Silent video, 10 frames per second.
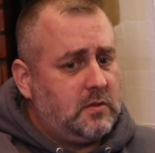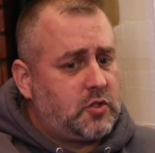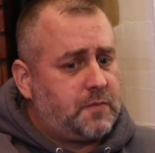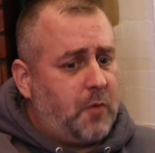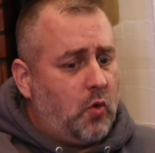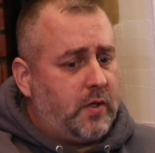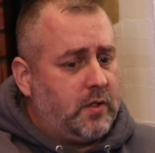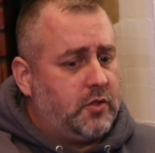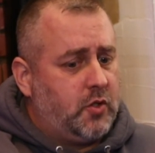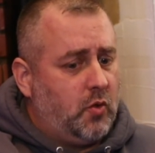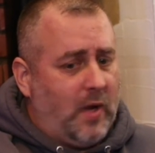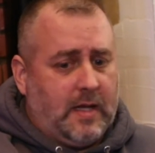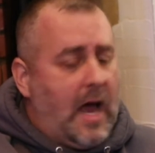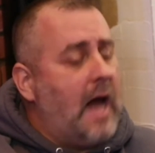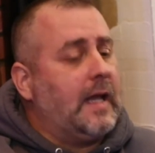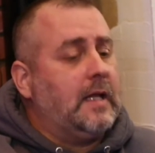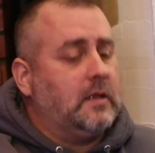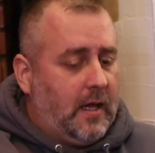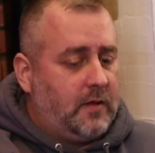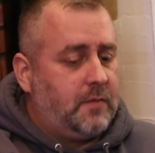spoken to, and not in
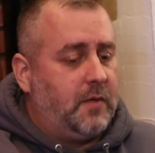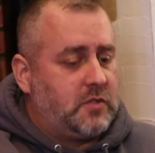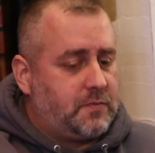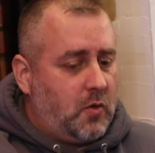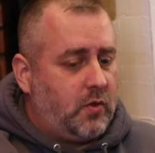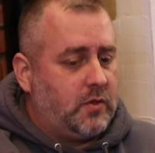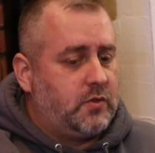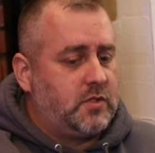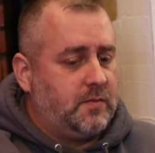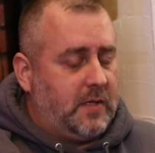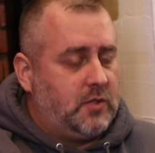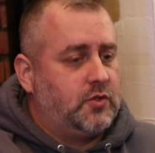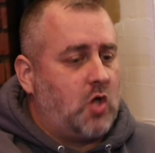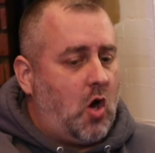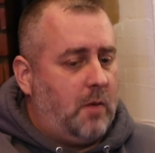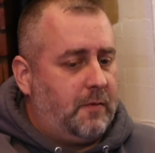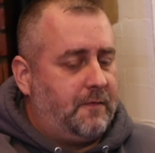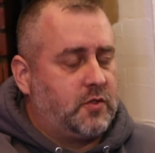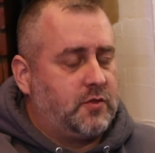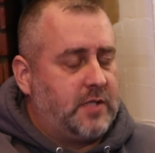length, but have spoken to some agents on
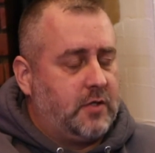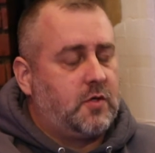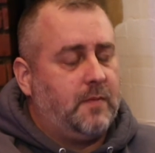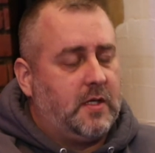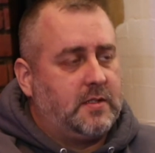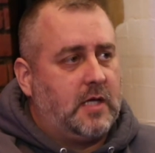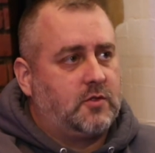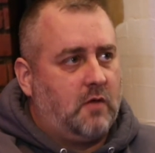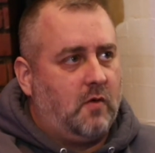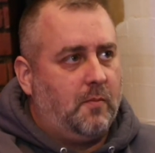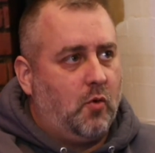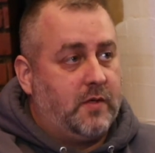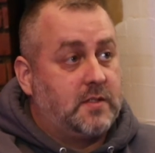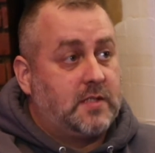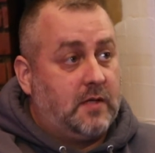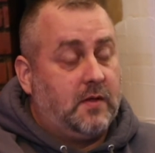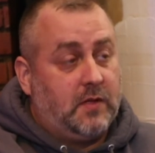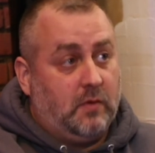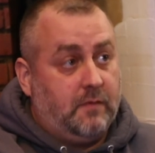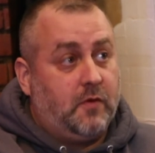professional standards committees outside of our board that say that
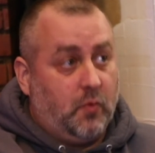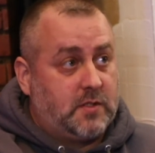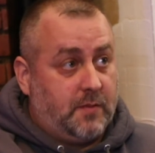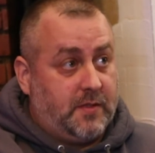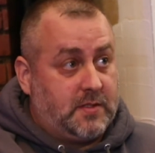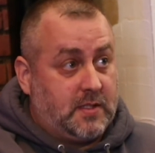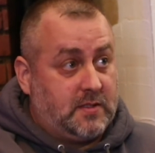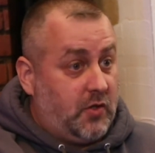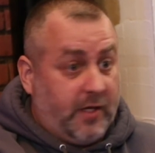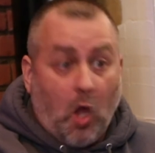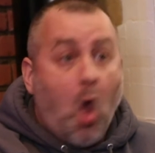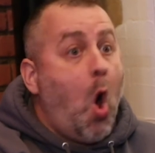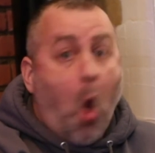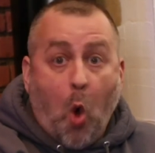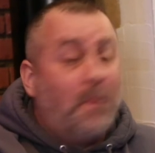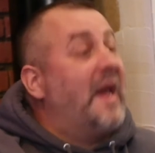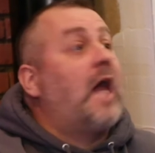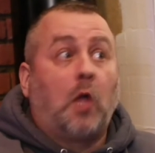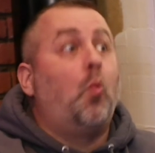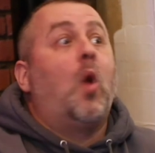they're reviewing some of these things. I'm like, oh my
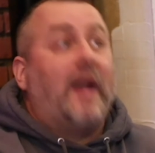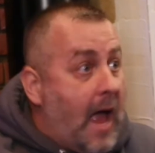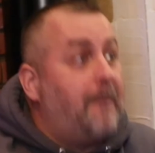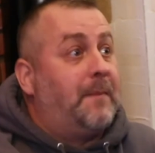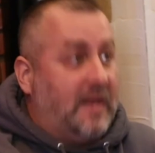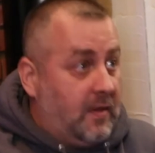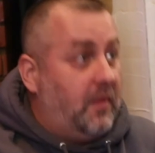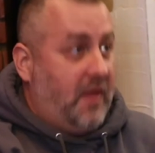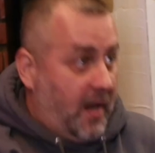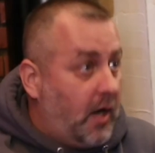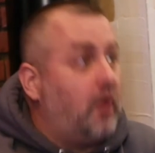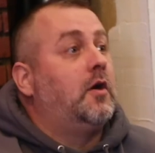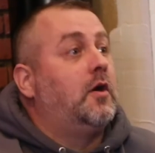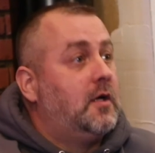God, what happened there?